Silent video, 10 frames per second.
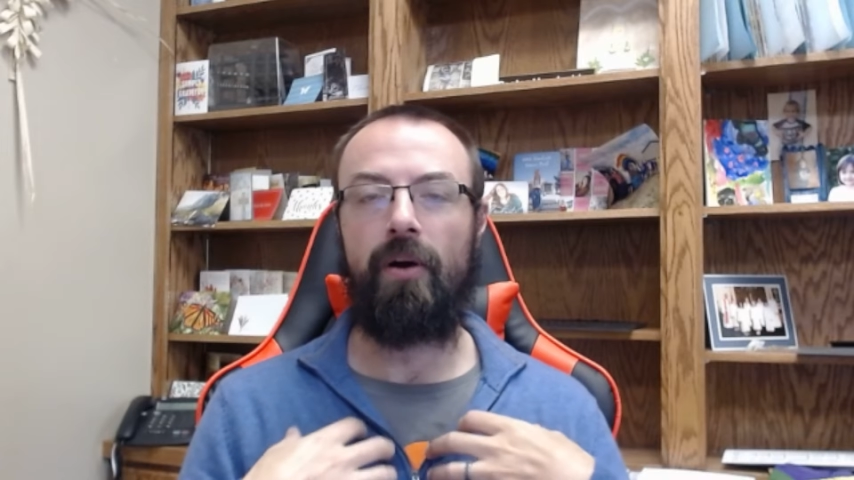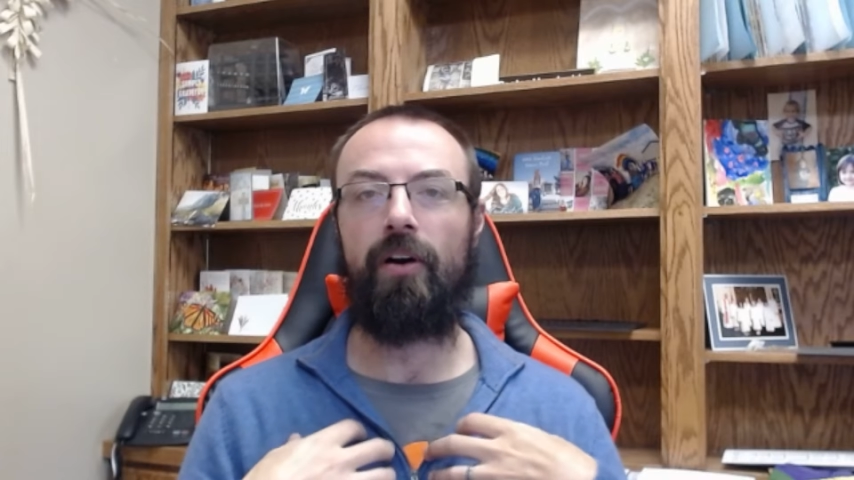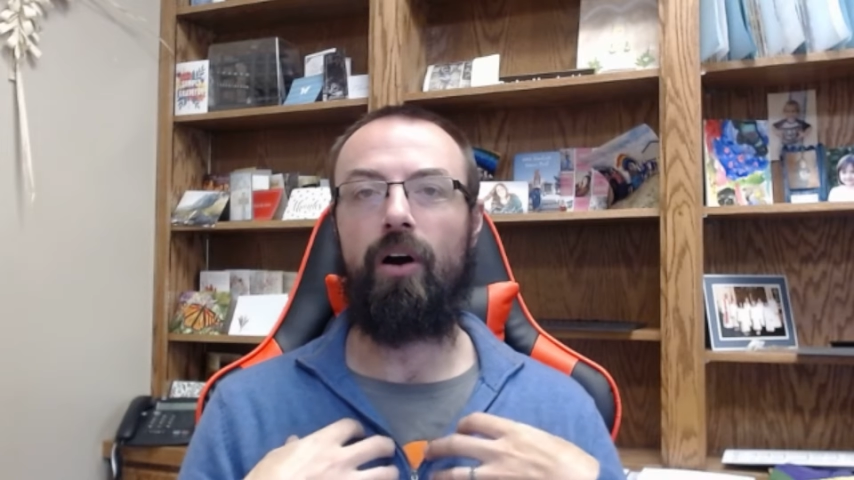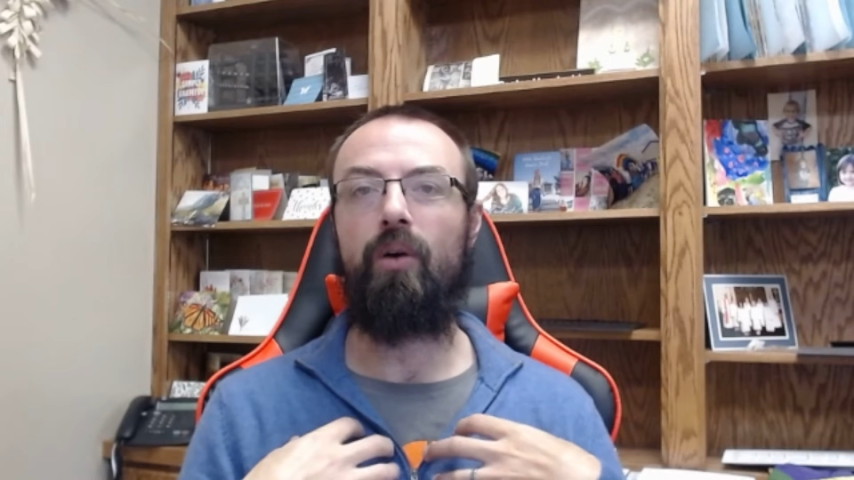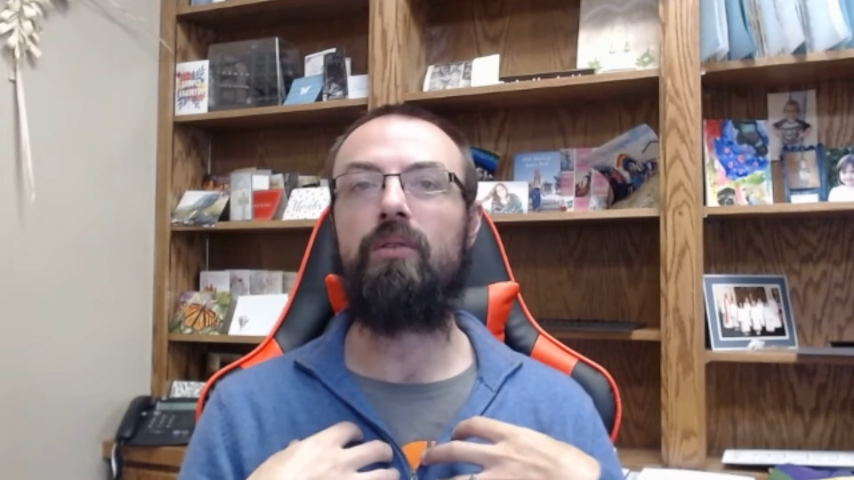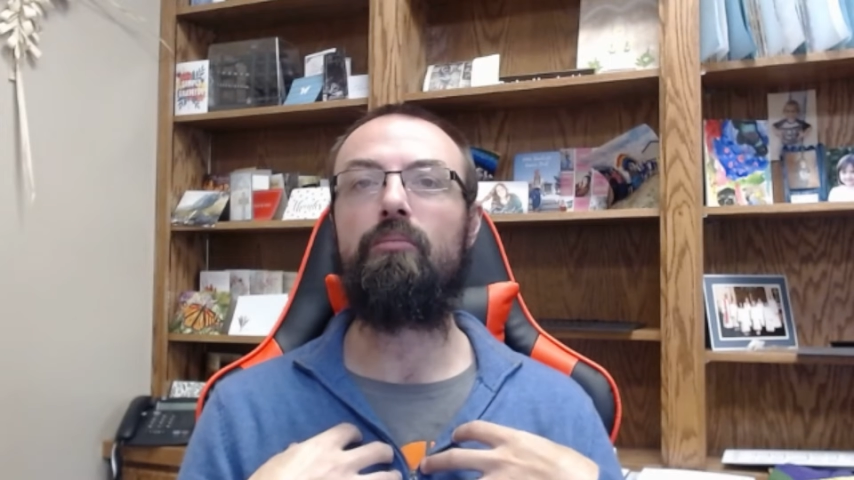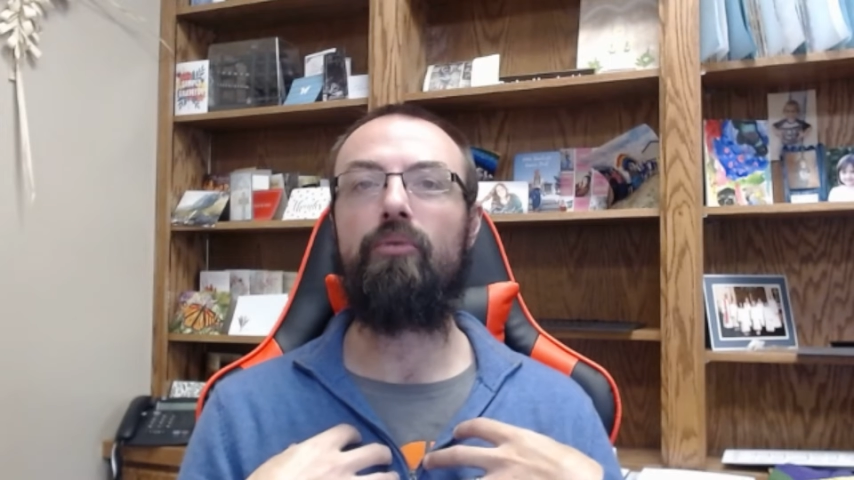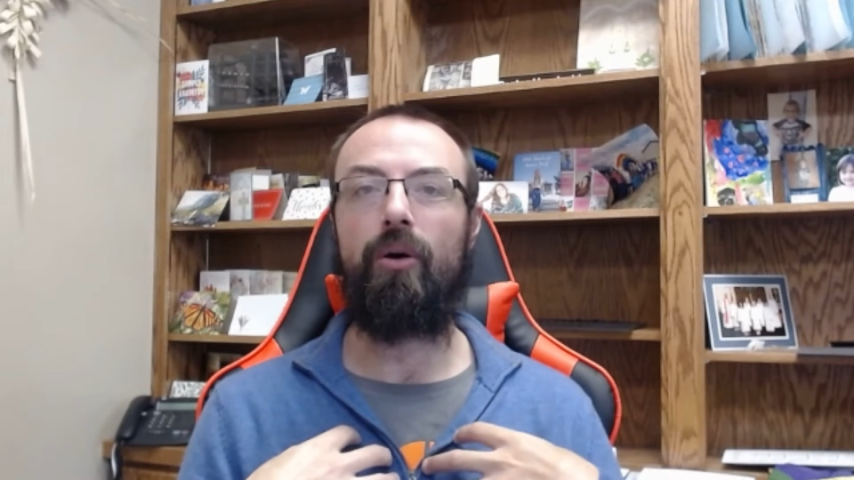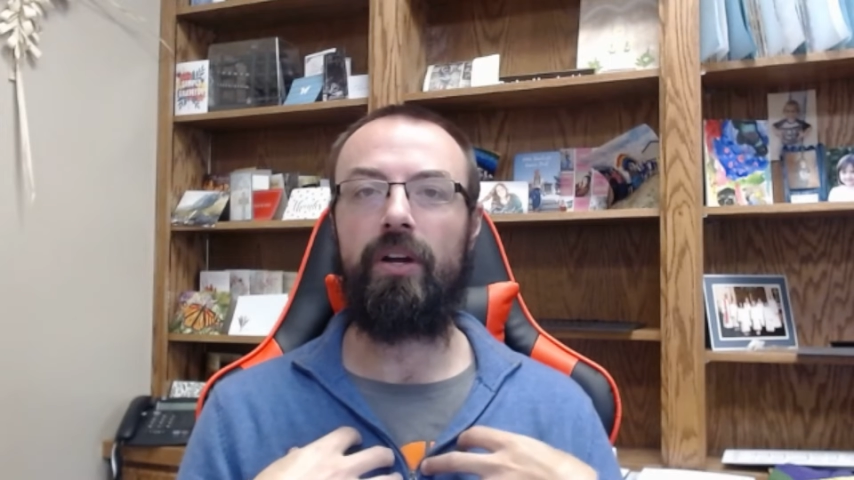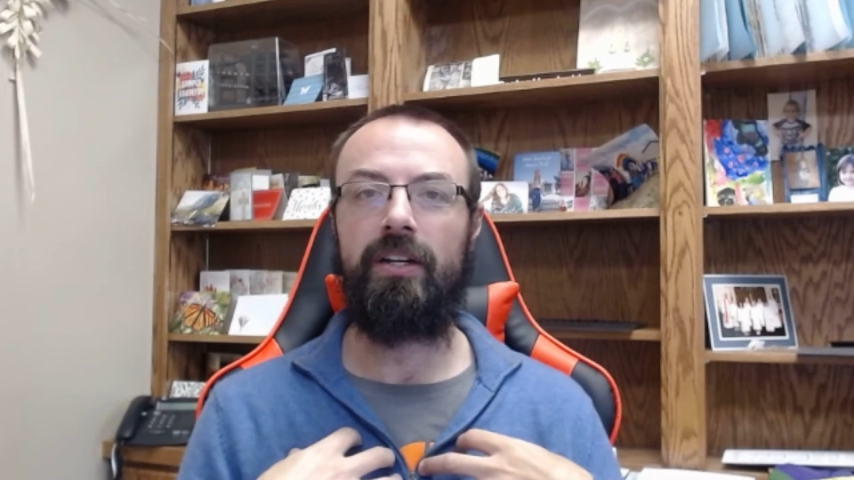our own
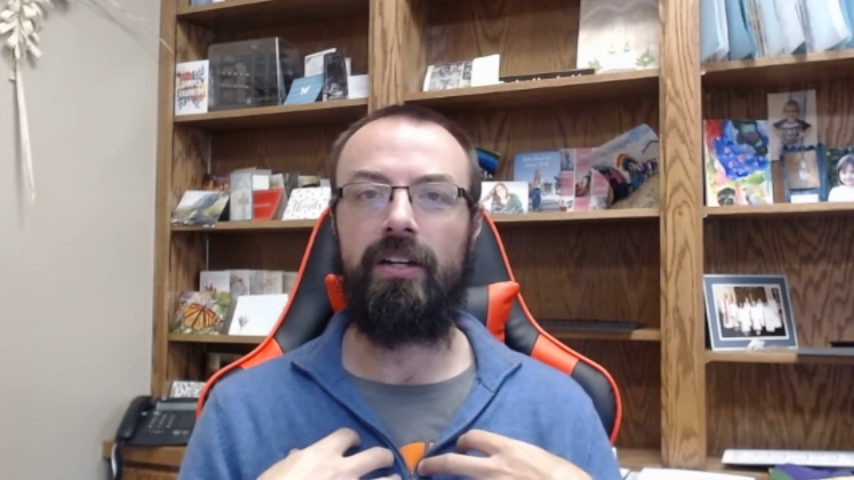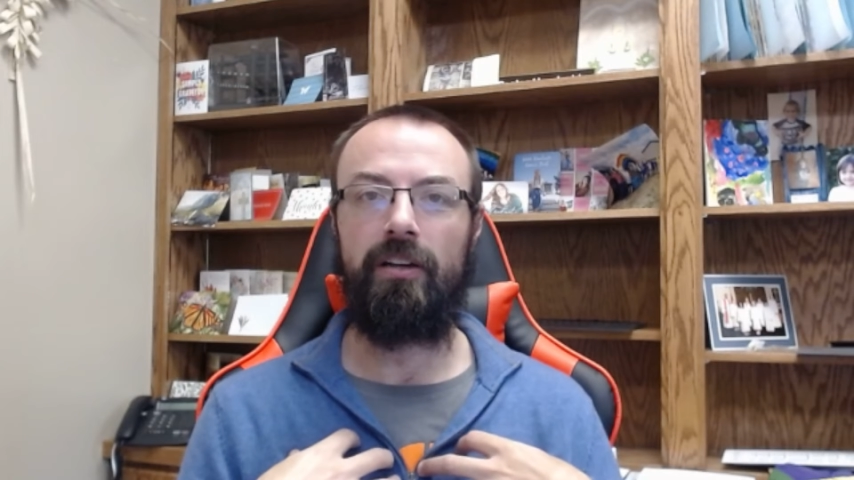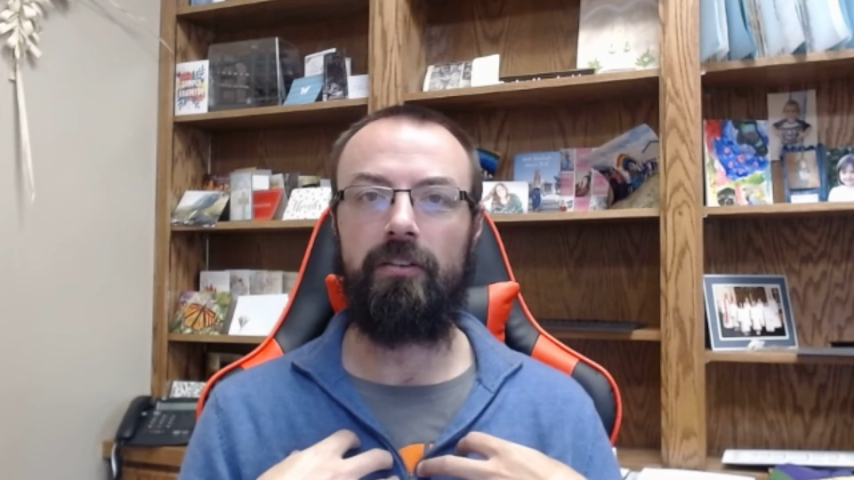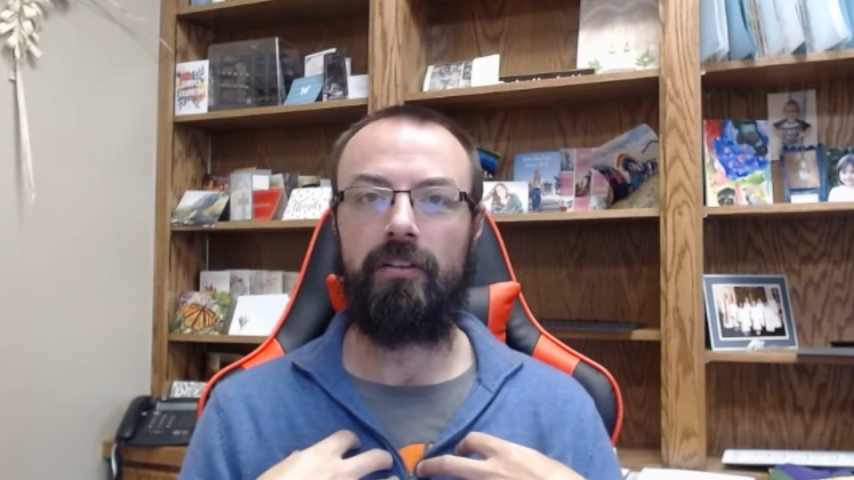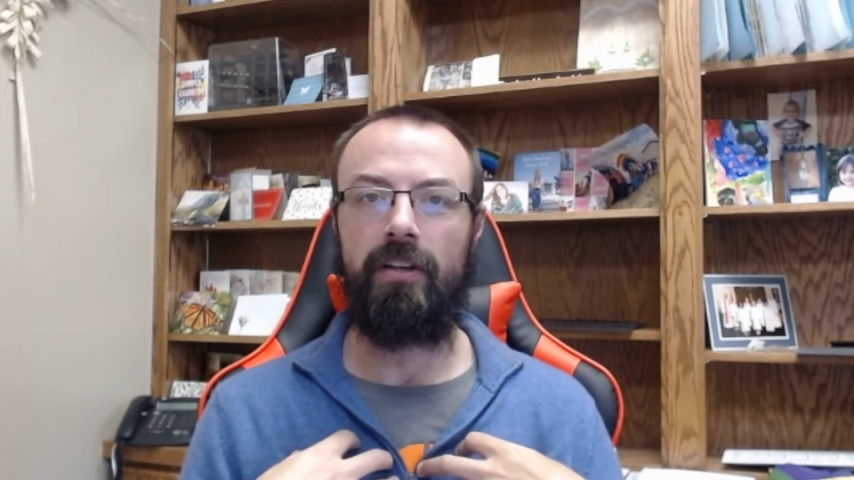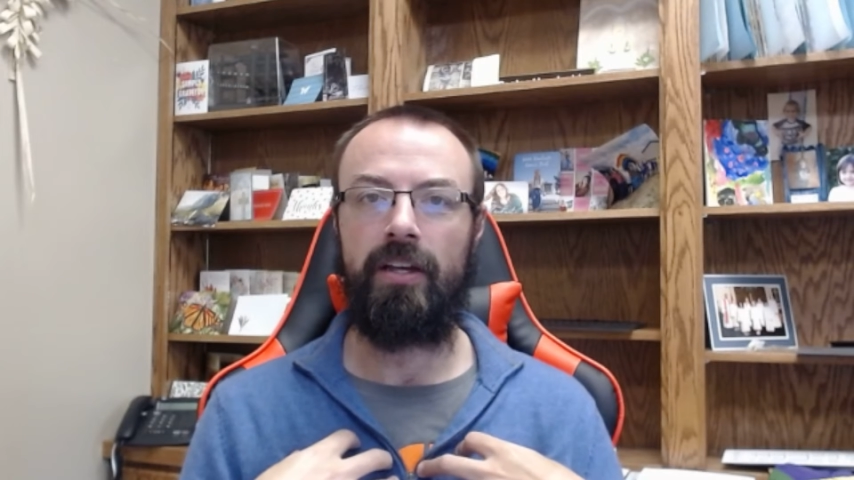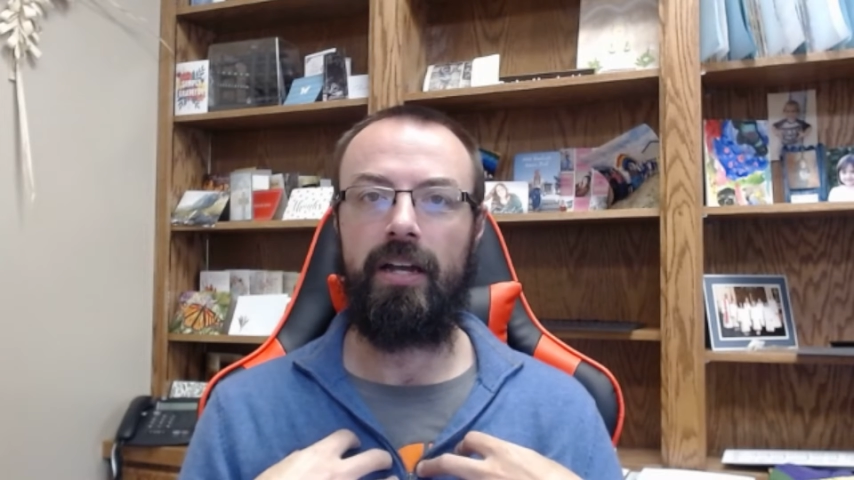brokenness